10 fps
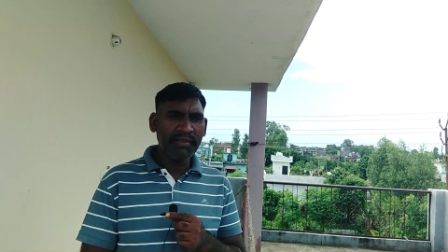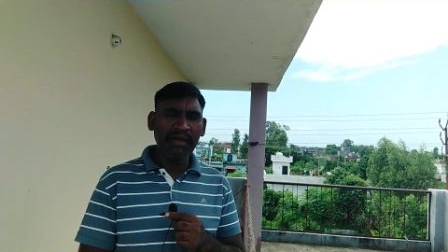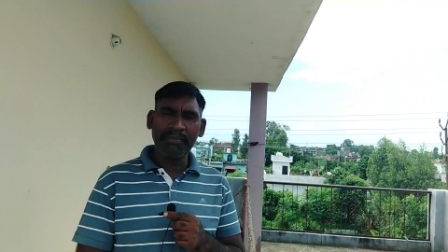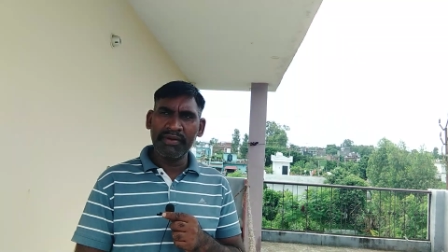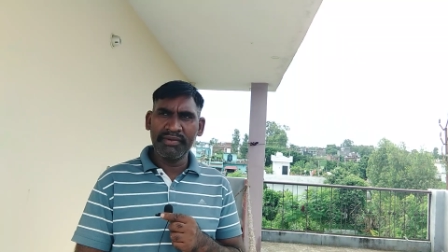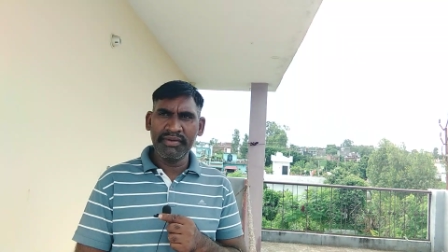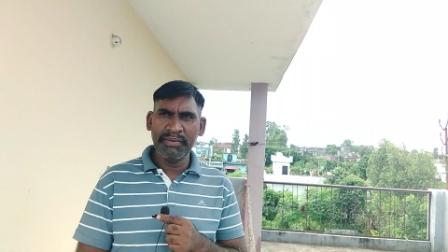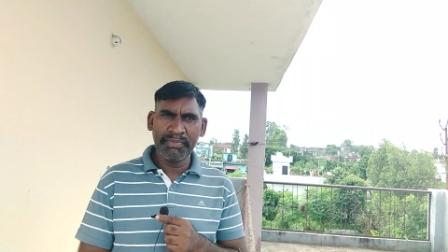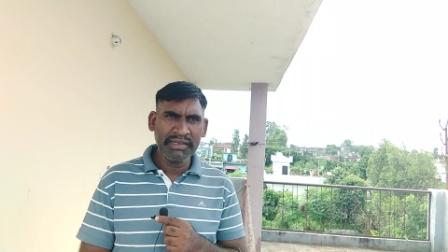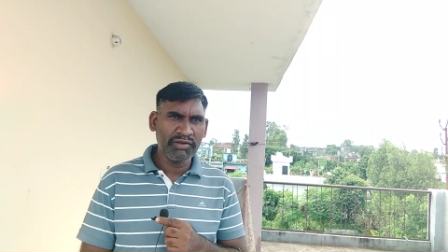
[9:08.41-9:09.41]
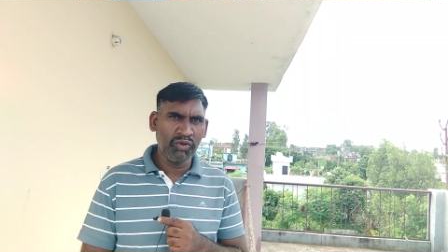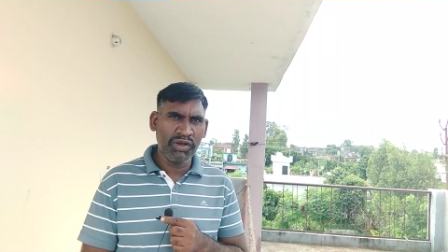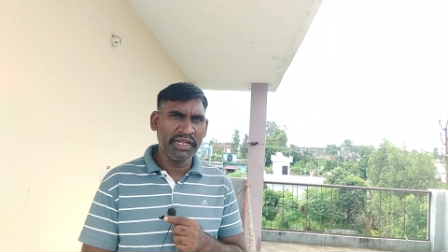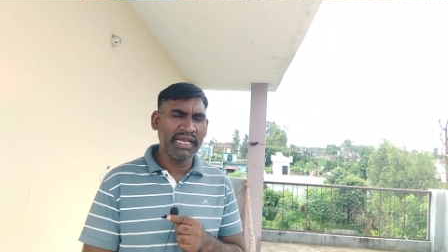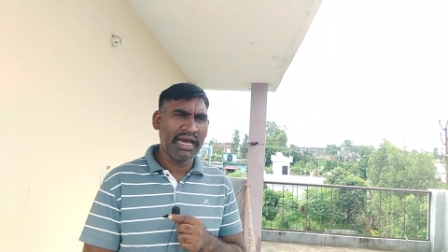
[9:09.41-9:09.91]
the um, bus
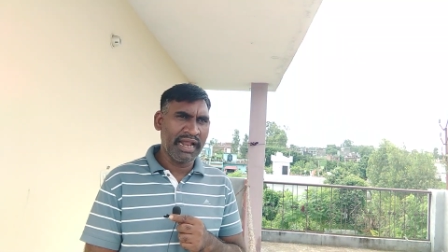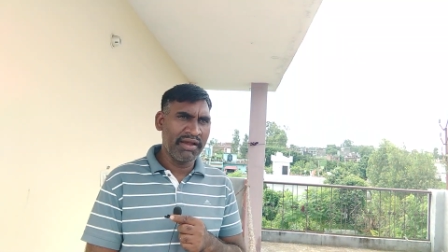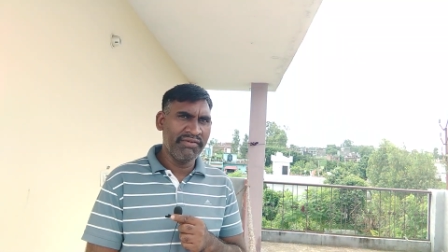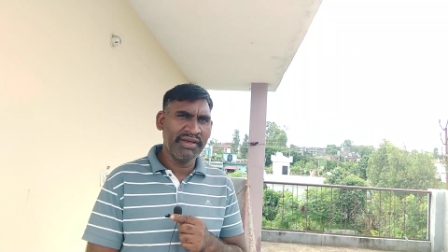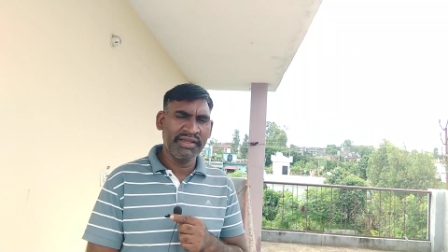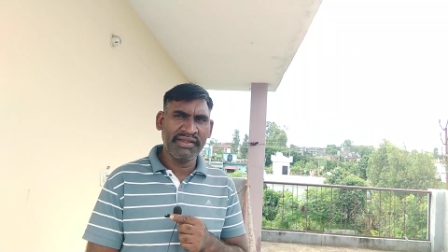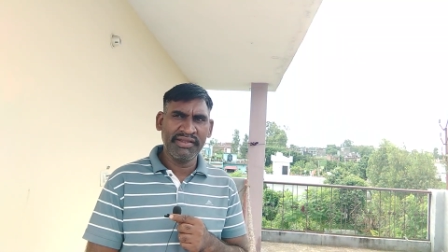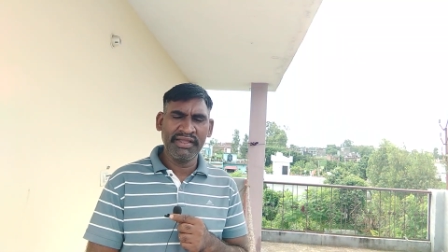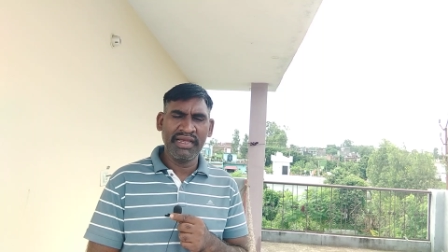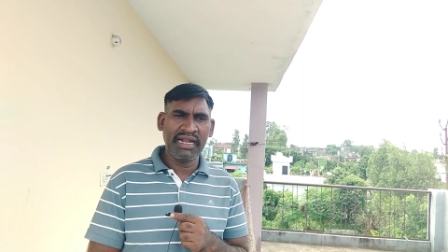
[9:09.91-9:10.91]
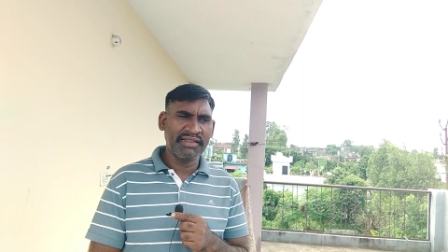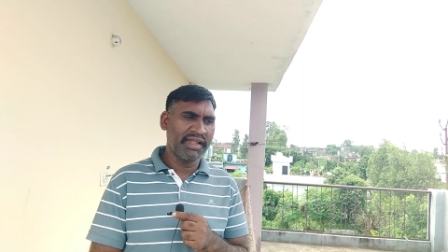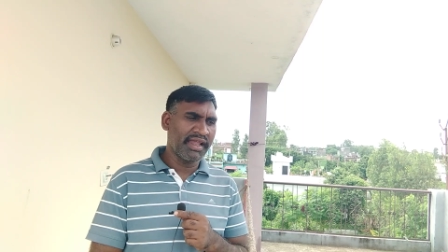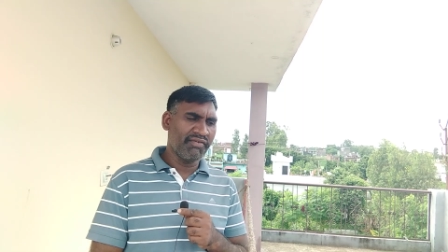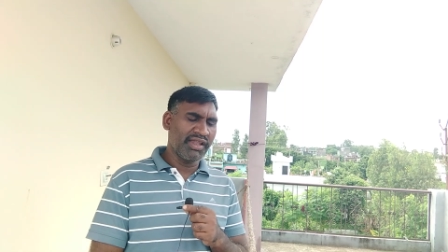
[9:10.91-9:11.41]
already arrived at
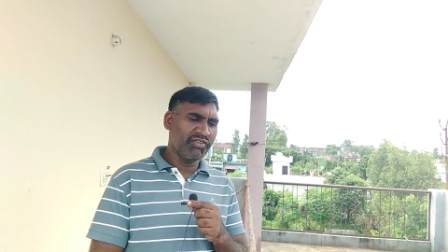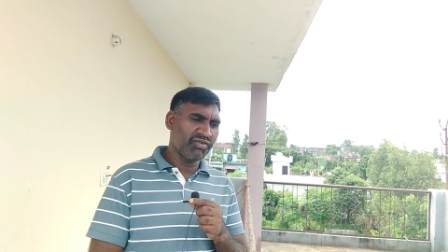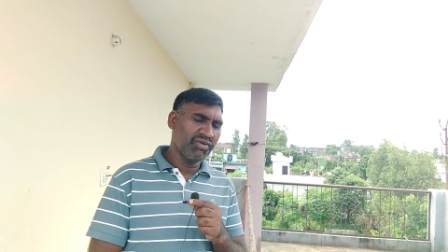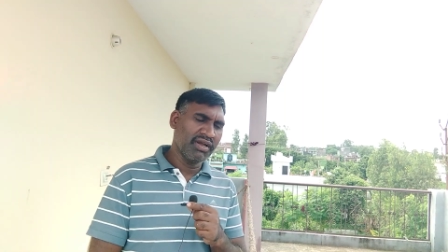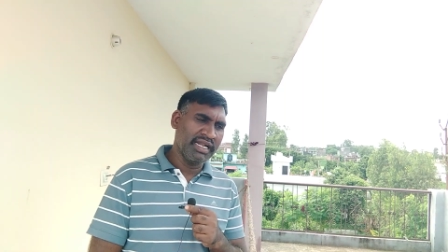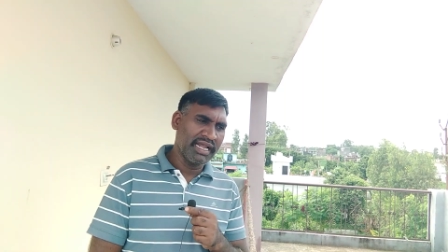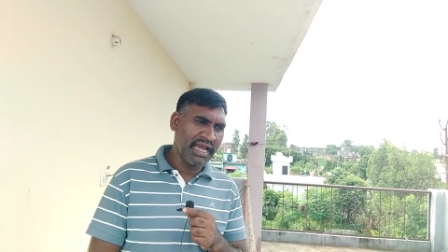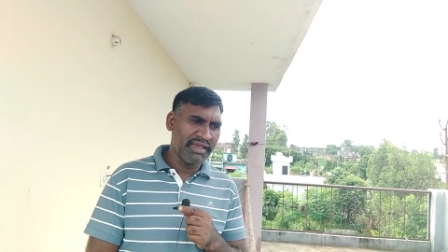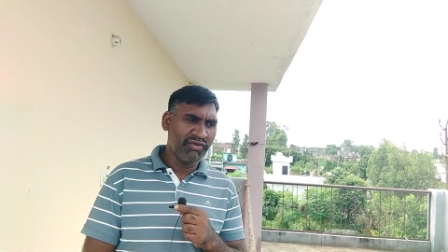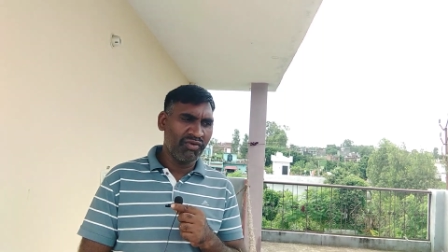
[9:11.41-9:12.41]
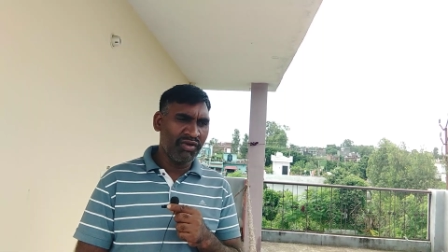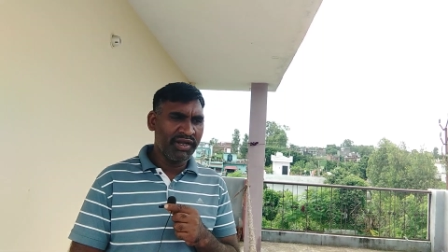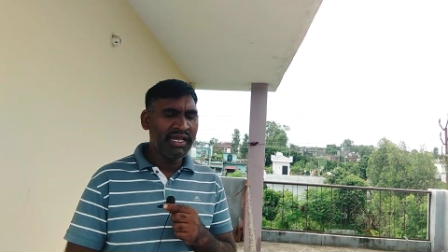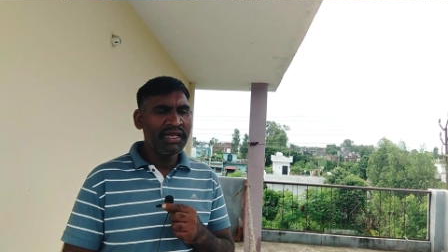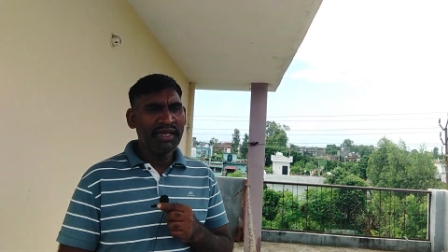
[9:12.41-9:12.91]
the Naivali Chowk and I have
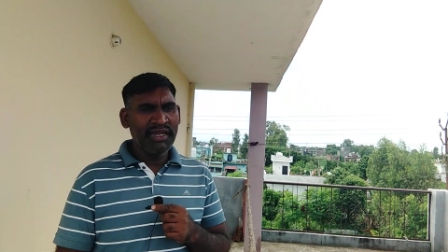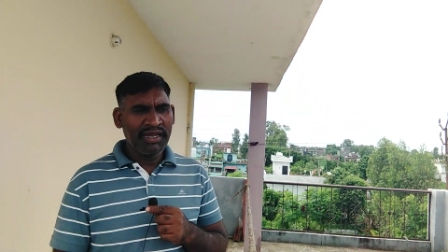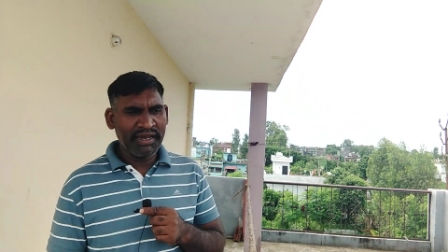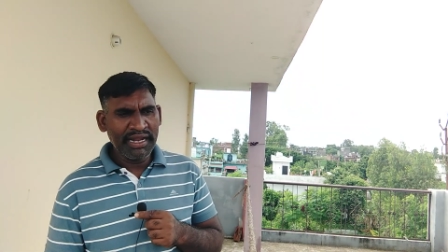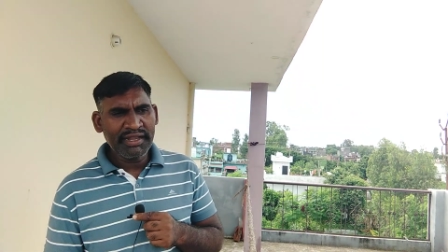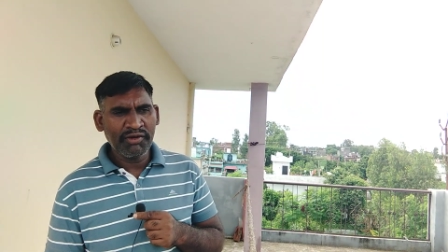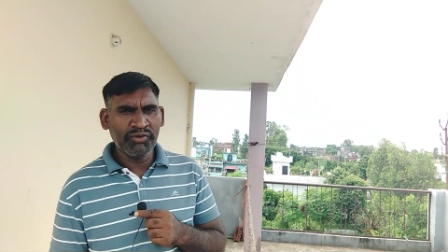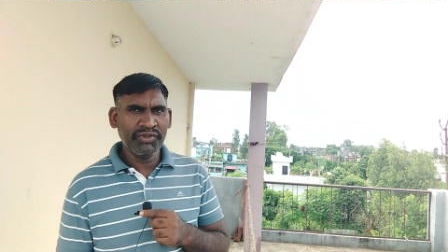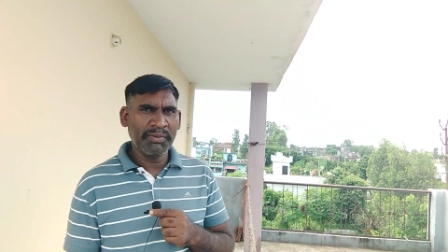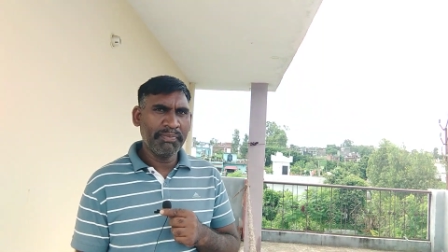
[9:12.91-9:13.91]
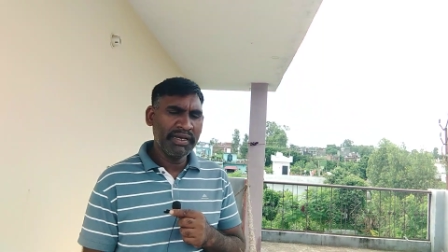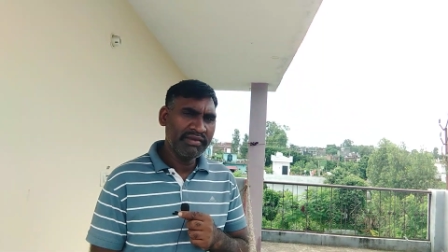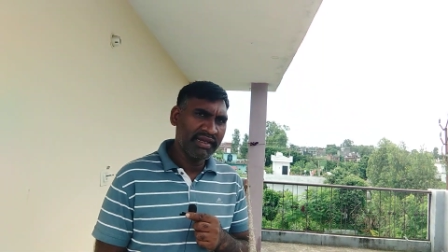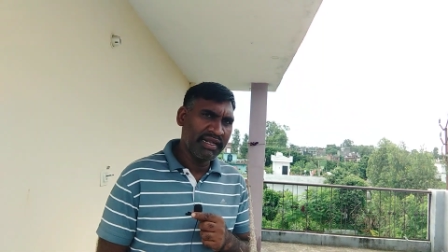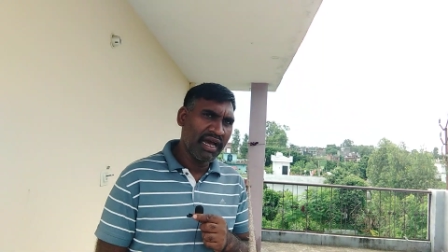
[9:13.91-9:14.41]
already get on the
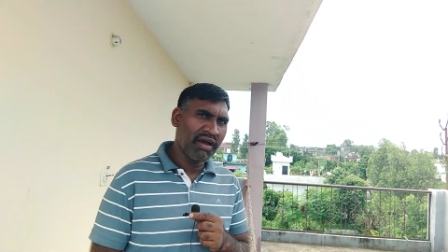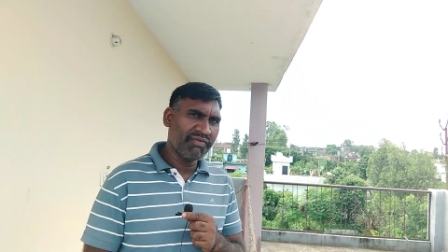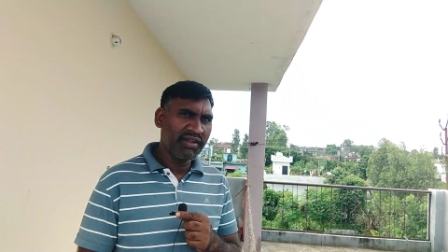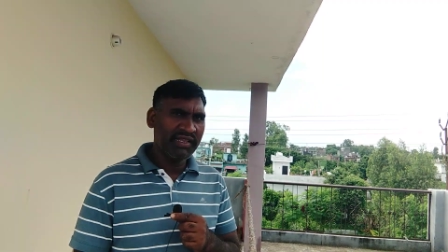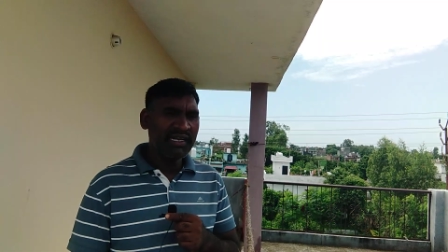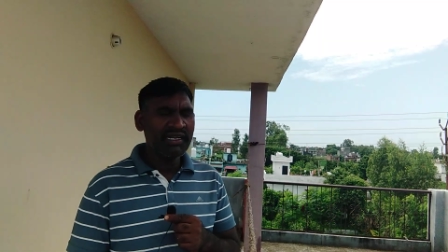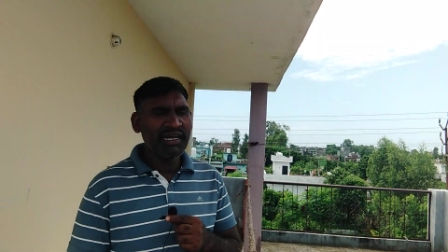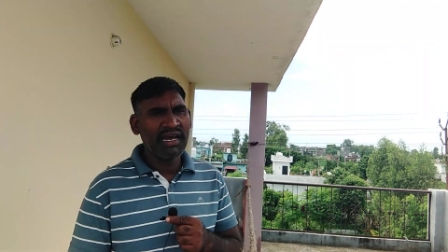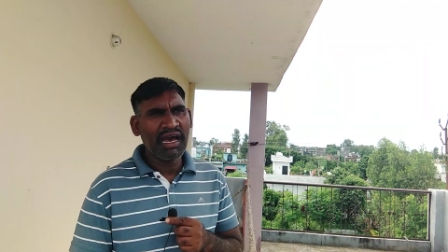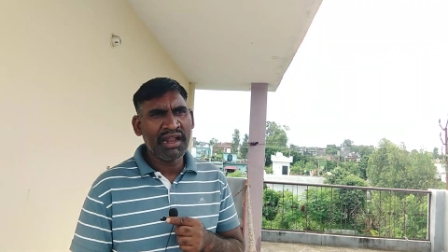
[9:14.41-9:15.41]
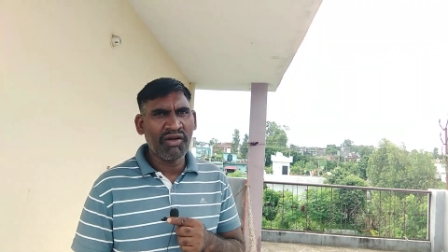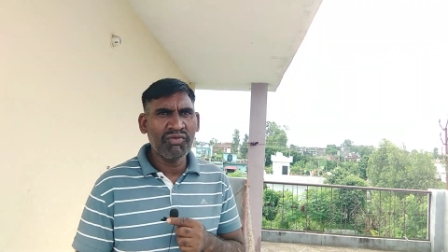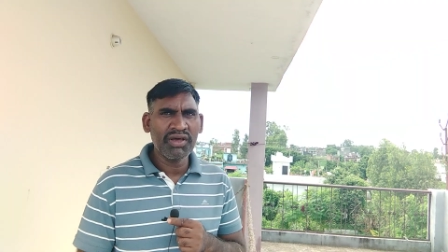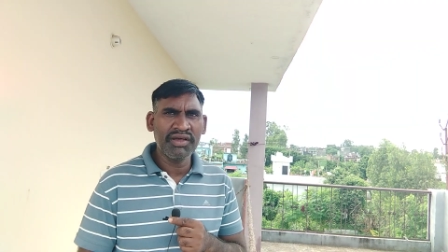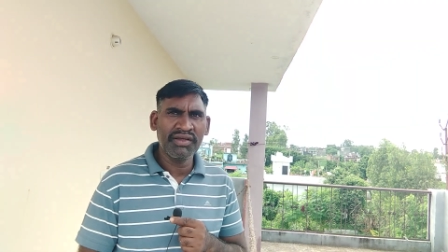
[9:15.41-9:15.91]
bus and after that uh,
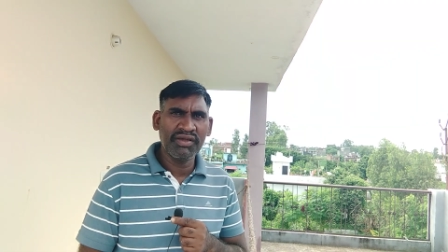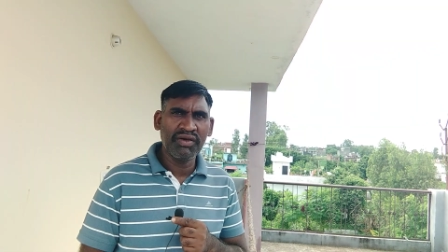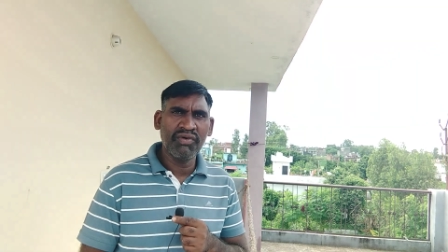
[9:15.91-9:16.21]
around uh,